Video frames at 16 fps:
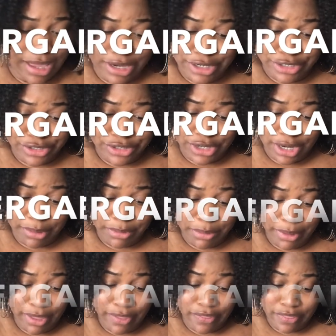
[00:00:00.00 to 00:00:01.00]
I'm ashamed
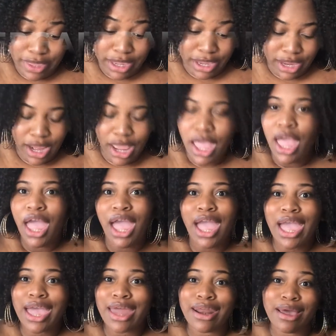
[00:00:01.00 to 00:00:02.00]
about that.
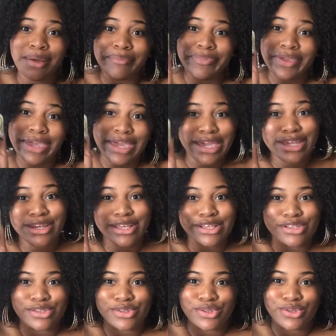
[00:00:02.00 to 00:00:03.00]
And um, it
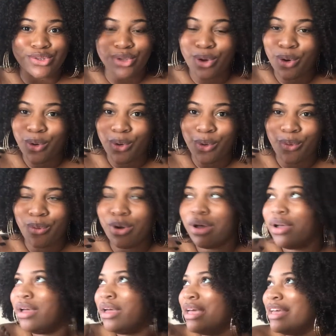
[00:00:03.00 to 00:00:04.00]
is so,
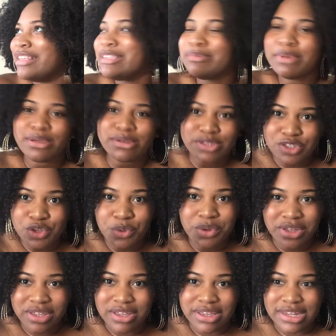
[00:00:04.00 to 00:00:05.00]
it smells so
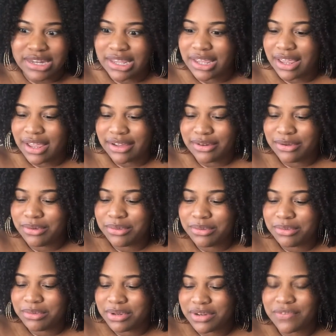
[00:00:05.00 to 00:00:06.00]
good.
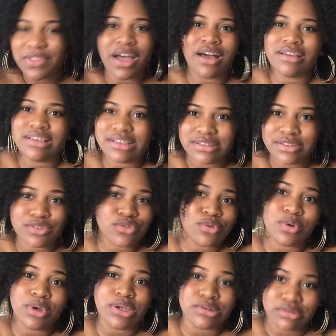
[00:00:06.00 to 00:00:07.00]
Who would have thought
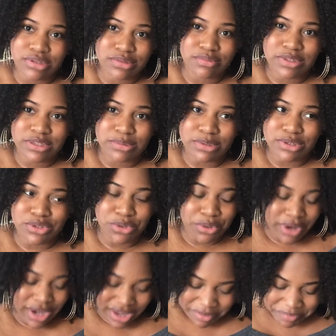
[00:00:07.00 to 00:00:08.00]
essential oils would smell so
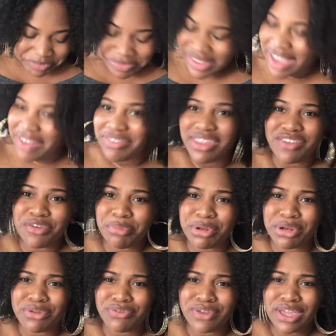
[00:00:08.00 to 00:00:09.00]
great? I've never
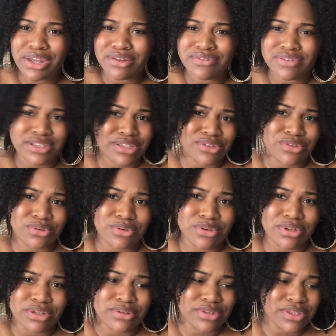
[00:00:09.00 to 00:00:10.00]
been a fan of essential
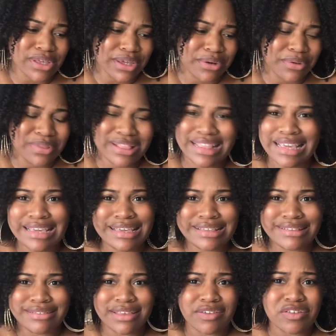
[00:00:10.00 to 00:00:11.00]
oils, so I don't think
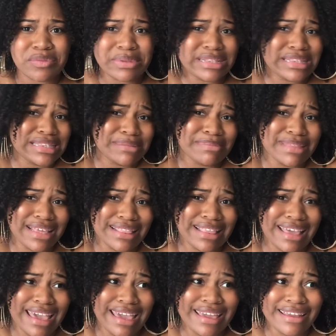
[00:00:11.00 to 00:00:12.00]
it's ever been something
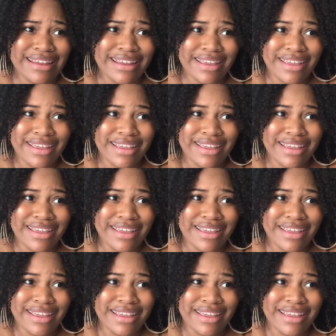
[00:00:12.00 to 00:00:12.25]
that